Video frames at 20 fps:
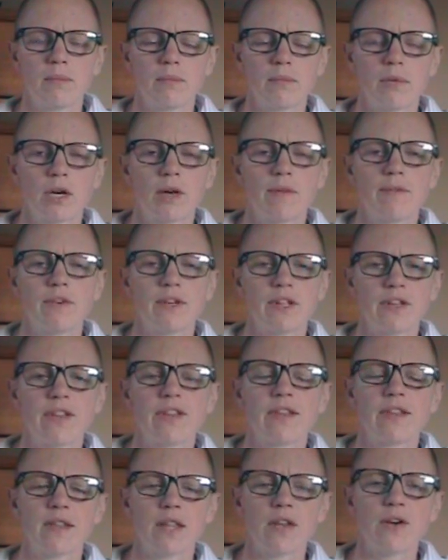confidence
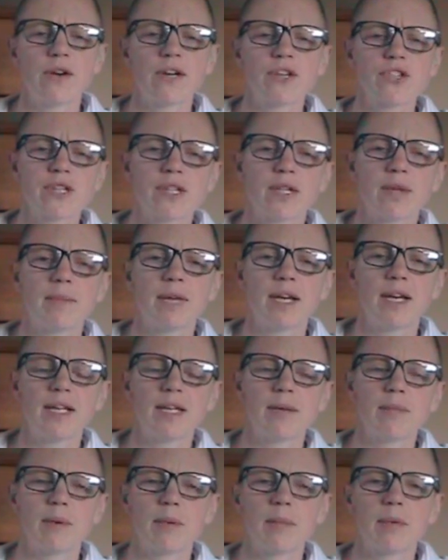in the direction I'm heading
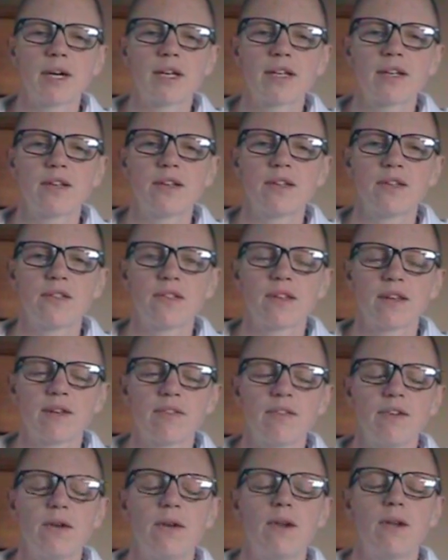in my practice, and I
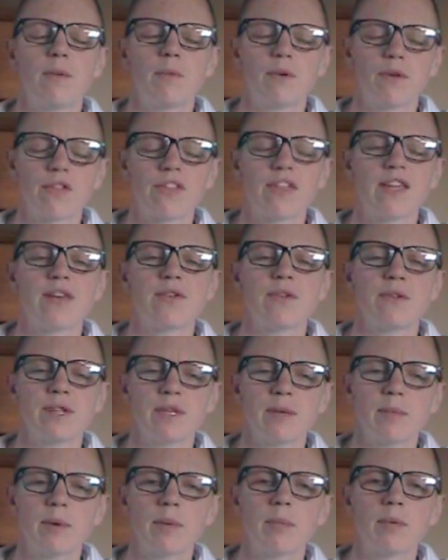feel a lot more settled
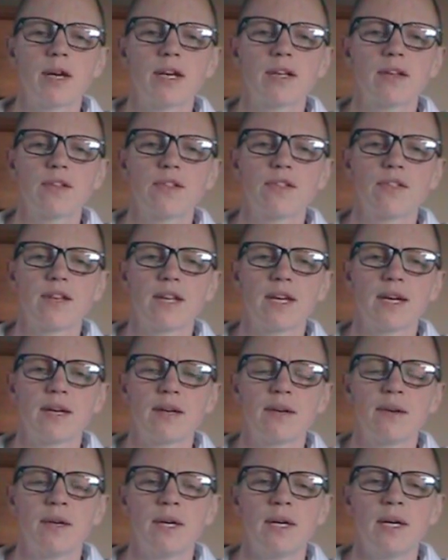in my practice
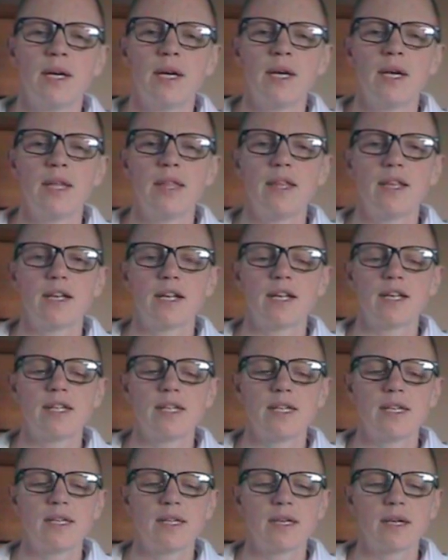now than I
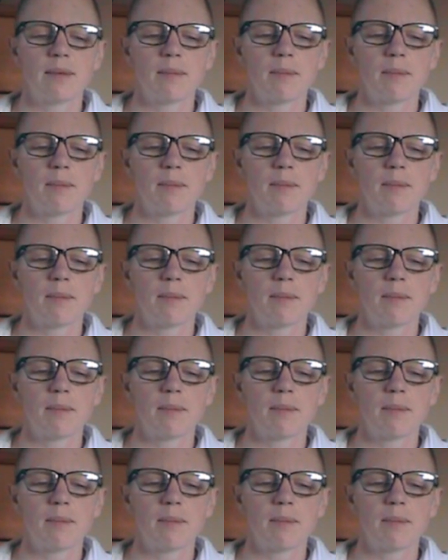did